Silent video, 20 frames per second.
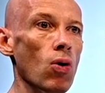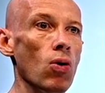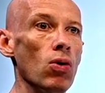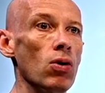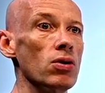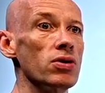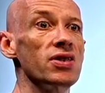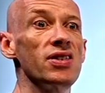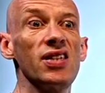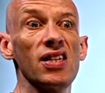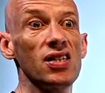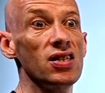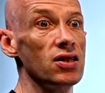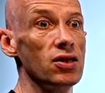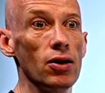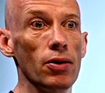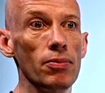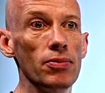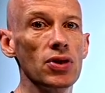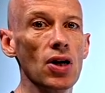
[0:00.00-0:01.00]
or
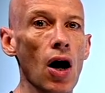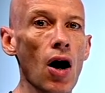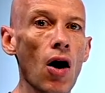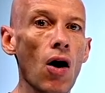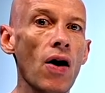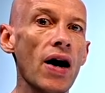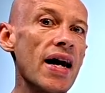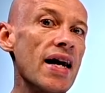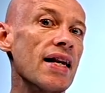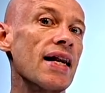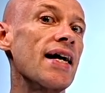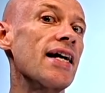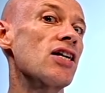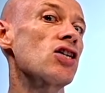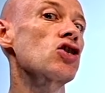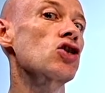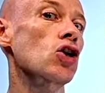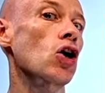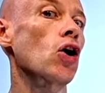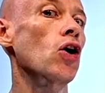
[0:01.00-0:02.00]
systems are in a
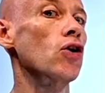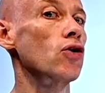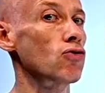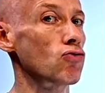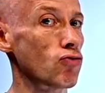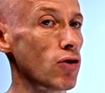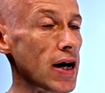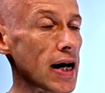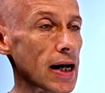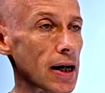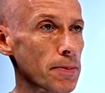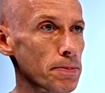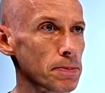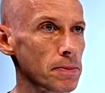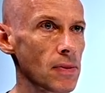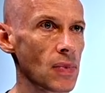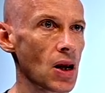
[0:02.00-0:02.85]
certain ring.